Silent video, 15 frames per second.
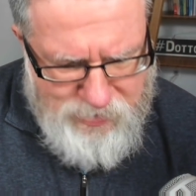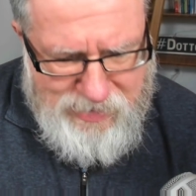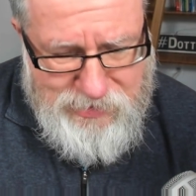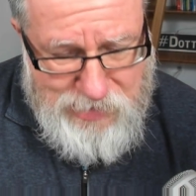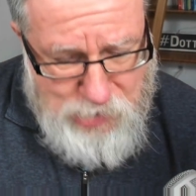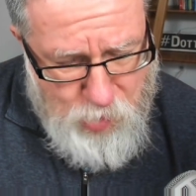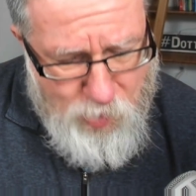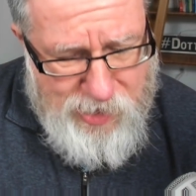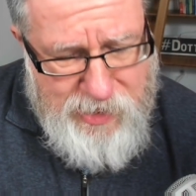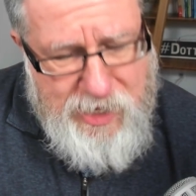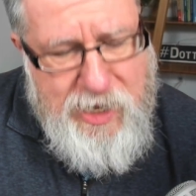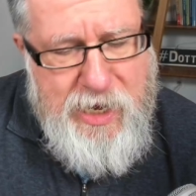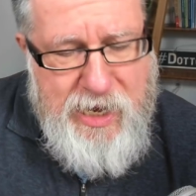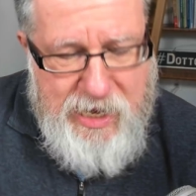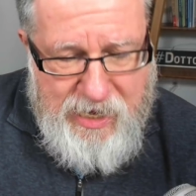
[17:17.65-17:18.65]
And I say, No, I
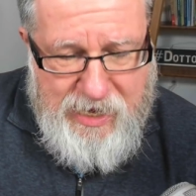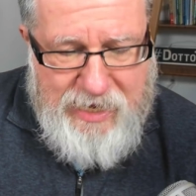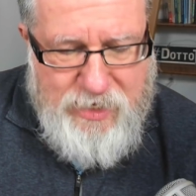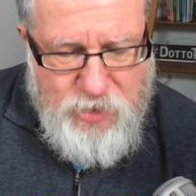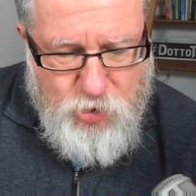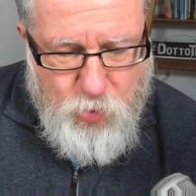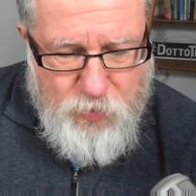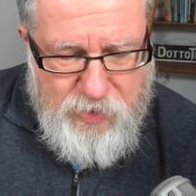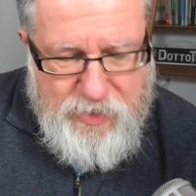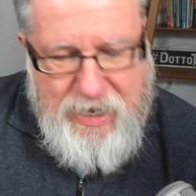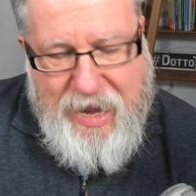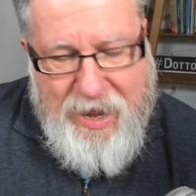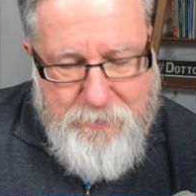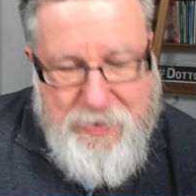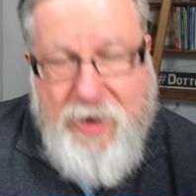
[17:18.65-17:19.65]
did, and I can show the
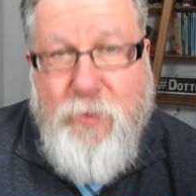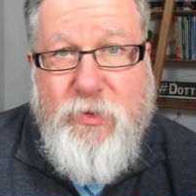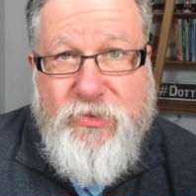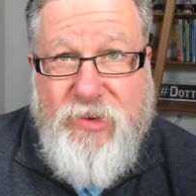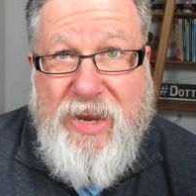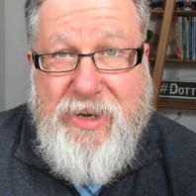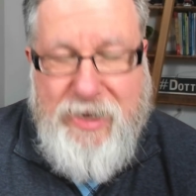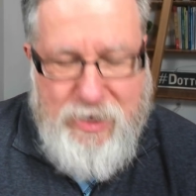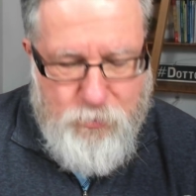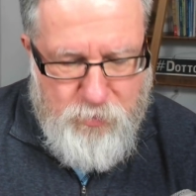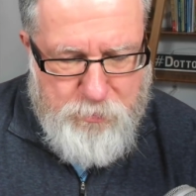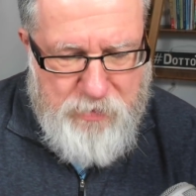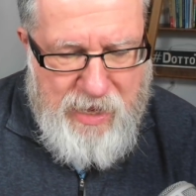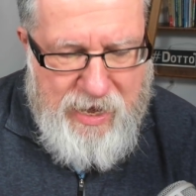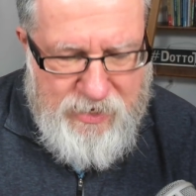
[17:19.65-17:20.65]
time that it was sent and
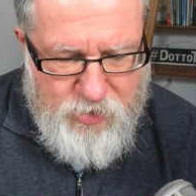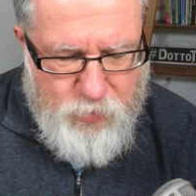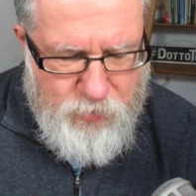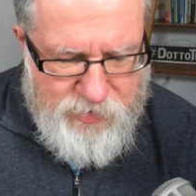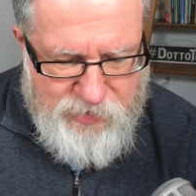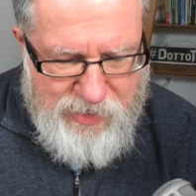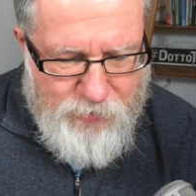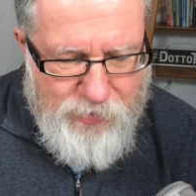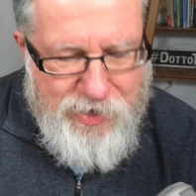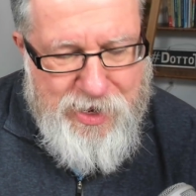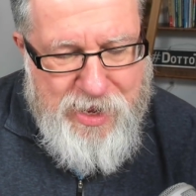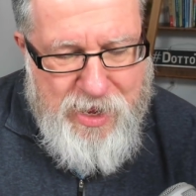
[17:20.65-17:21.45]
replied to, etc.